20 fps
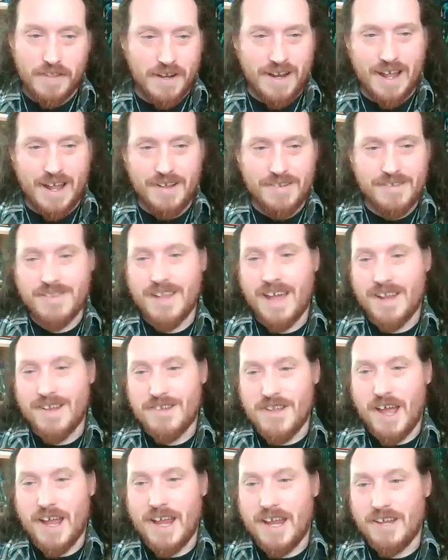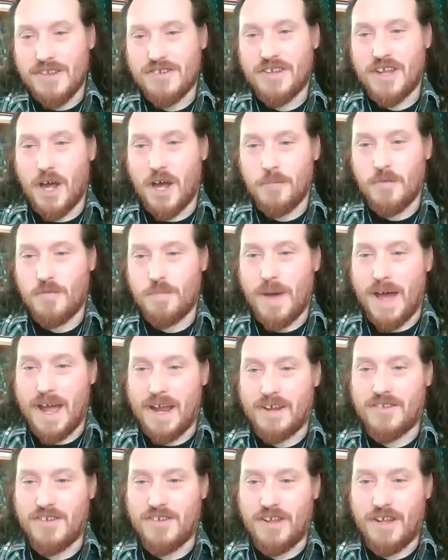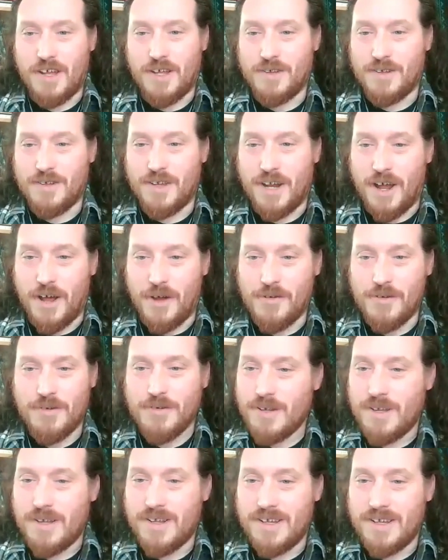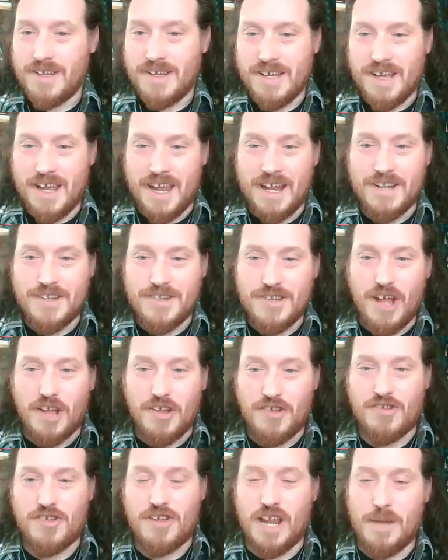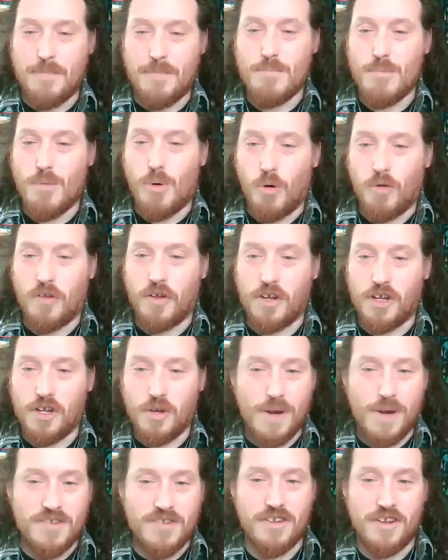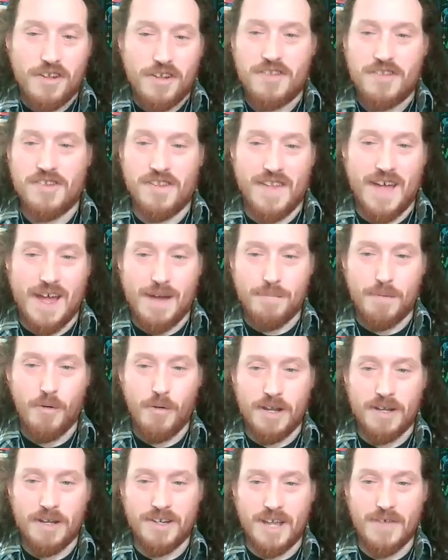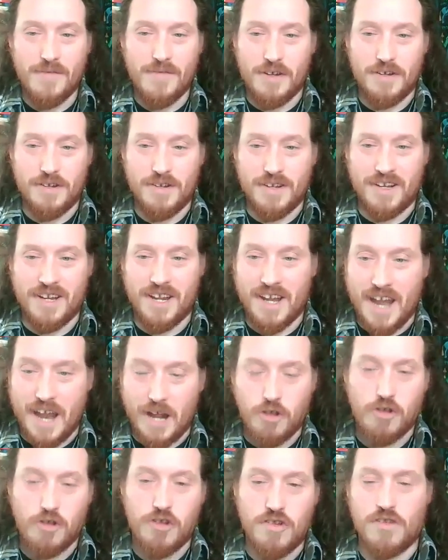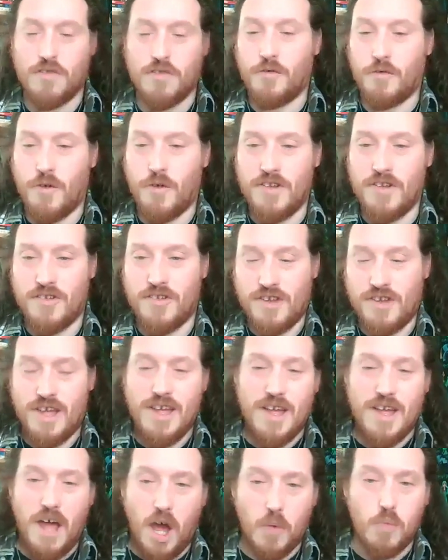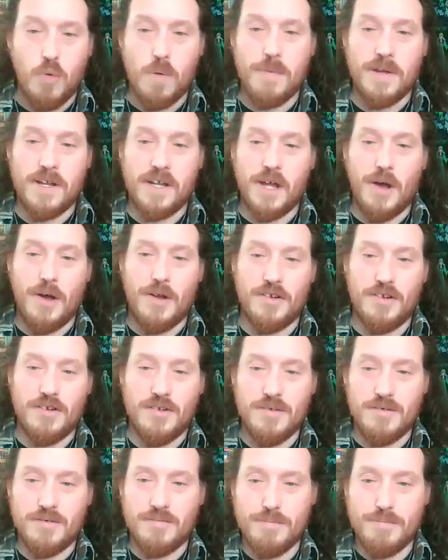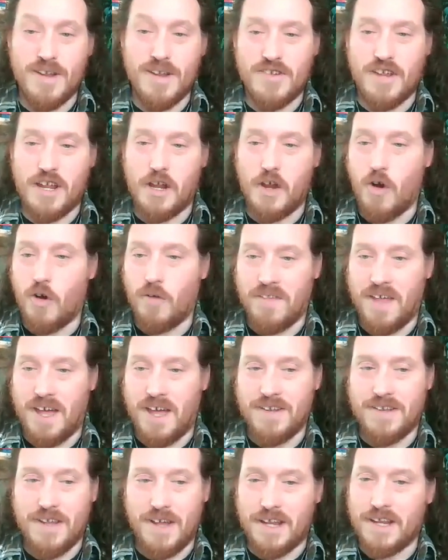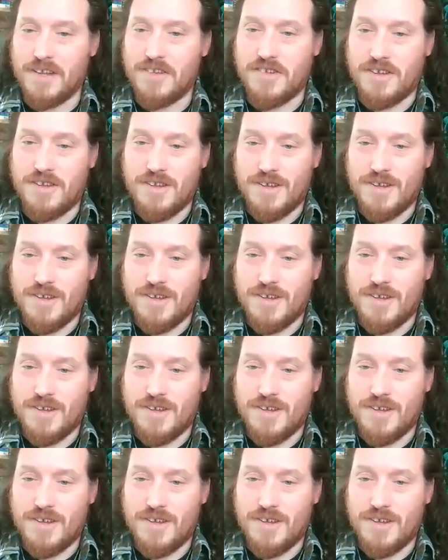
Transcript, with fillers: think that, that date comes back to, you know, it does seem more than coincidence at that point, given the connections of Chris and women going missing on that date.